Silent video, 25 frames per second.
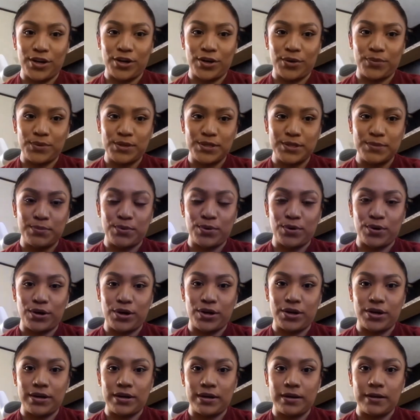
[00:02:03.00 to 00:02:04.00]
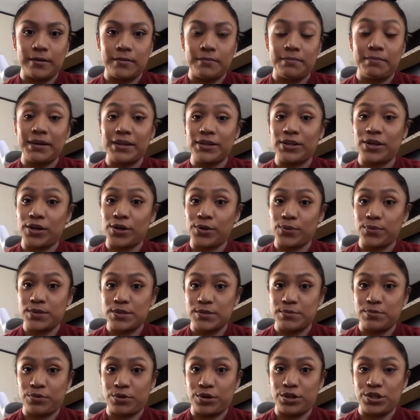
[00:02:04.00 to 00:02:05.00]
was born
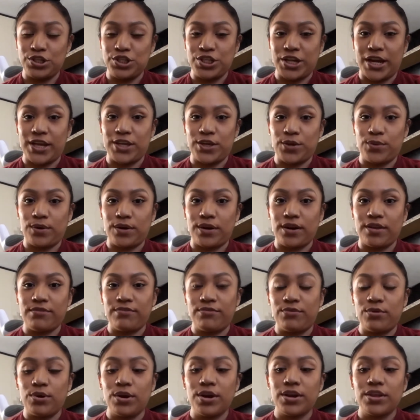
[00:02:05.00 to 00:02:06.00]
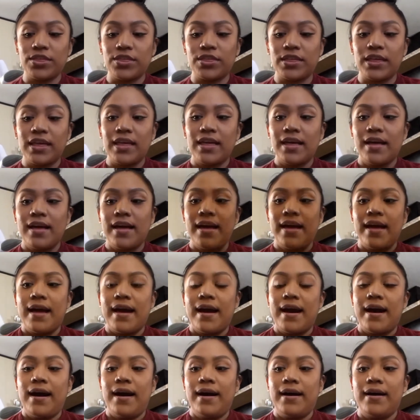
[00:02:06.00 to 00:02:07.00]
January 4th.
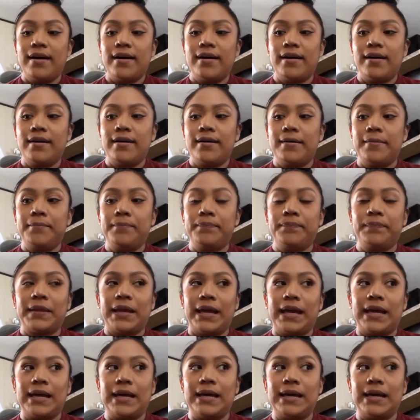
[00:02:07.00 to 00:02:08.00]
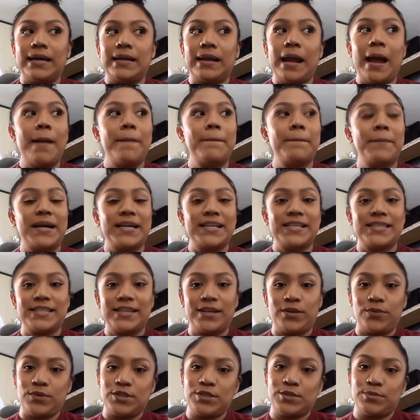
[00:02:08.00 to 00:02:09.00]
And my son
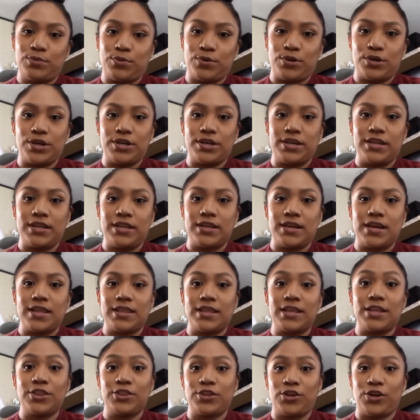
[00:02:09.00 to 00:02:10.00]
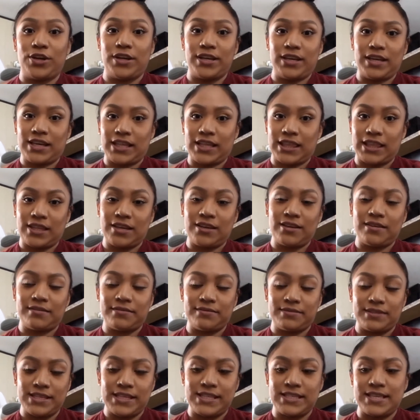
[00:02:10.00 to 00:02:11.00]
was born the 30th of the
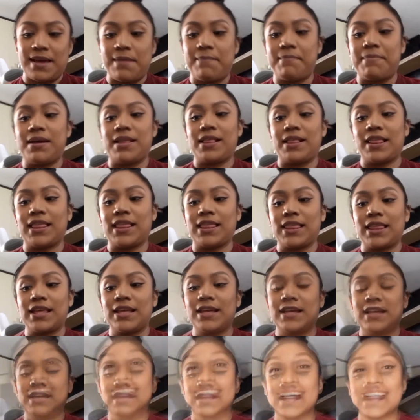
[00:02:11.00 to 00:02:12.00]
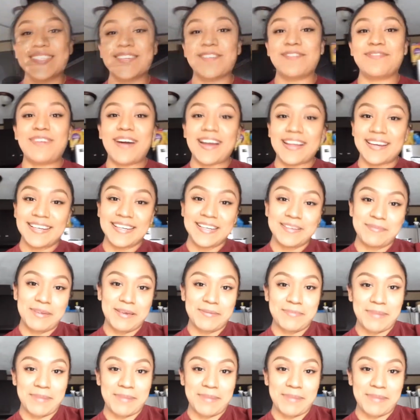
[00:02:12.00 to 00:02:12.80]
same month. I got to finally meet my